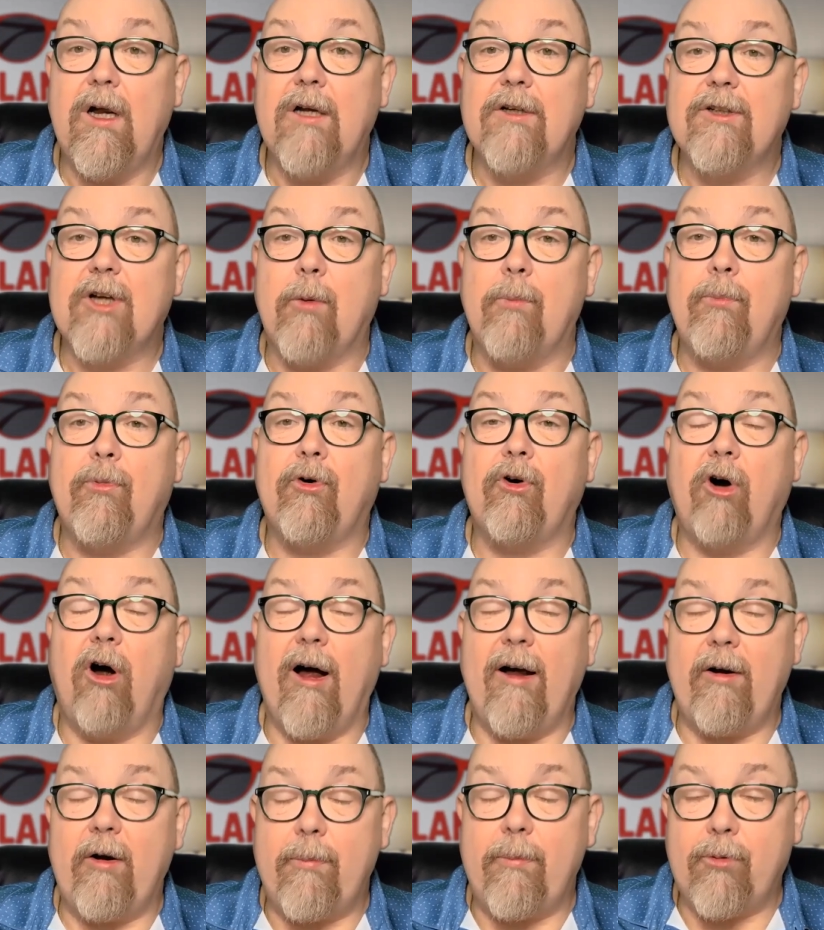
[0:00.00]
So
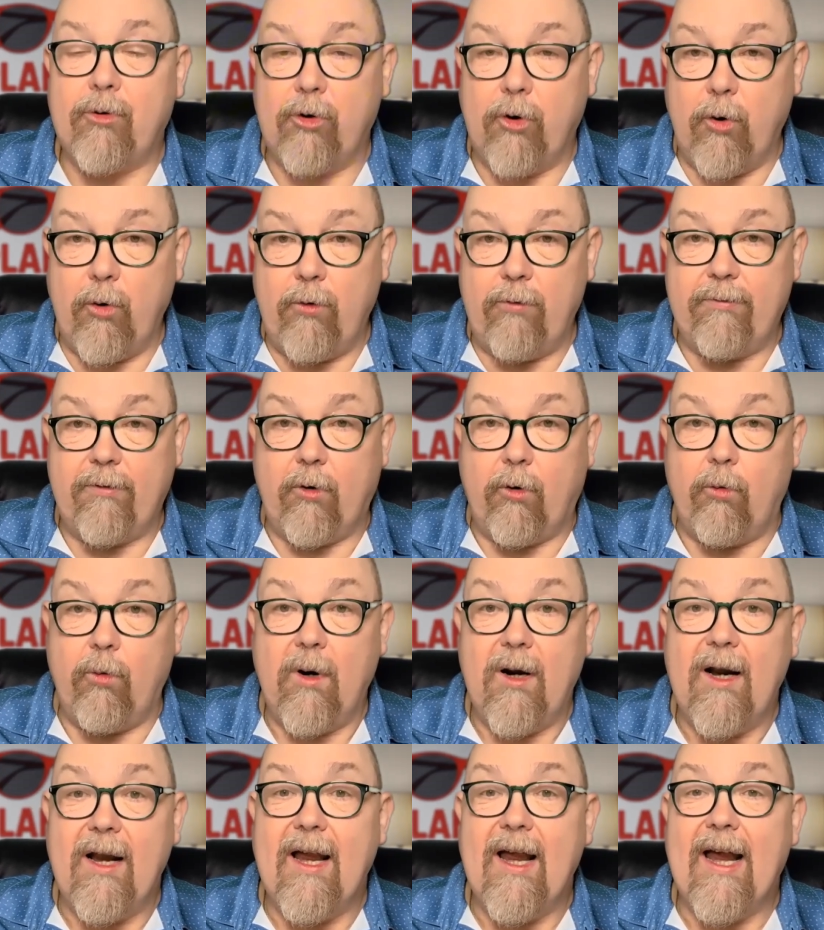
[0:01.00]
prior approval
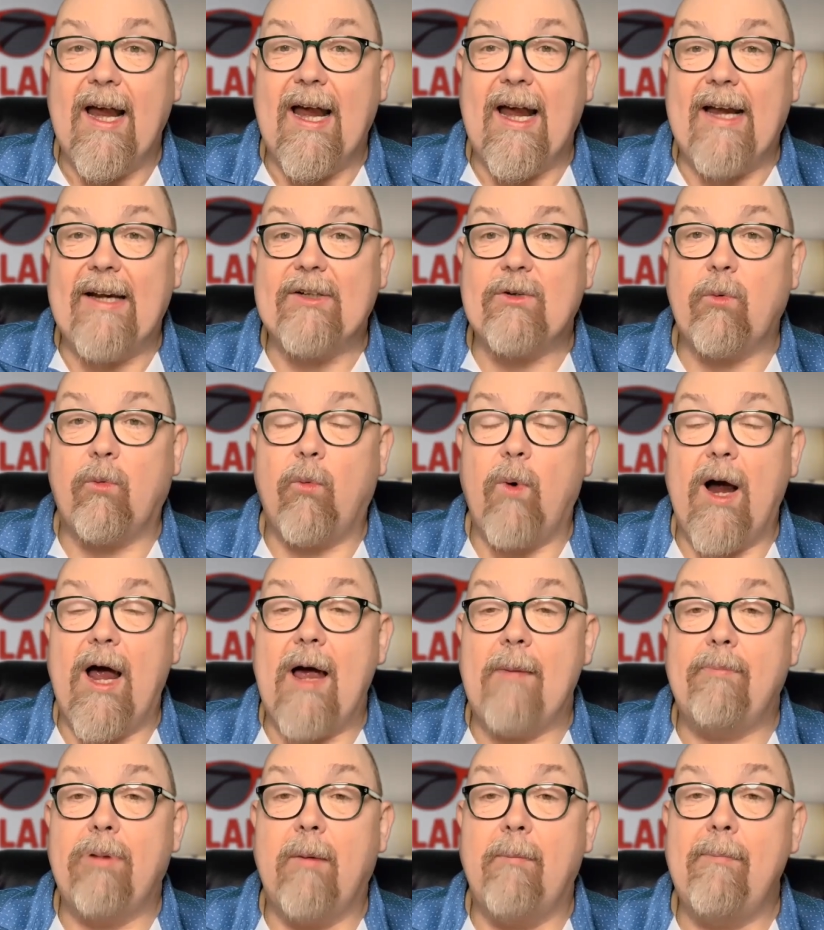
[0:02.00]
is
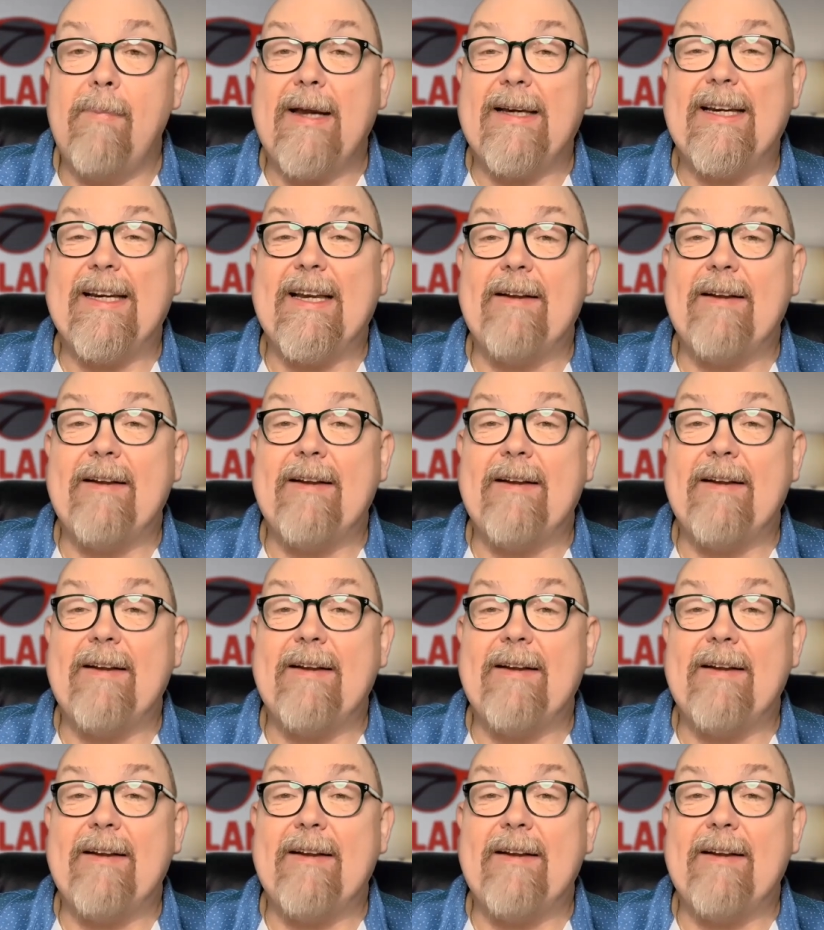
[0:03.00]
where permitted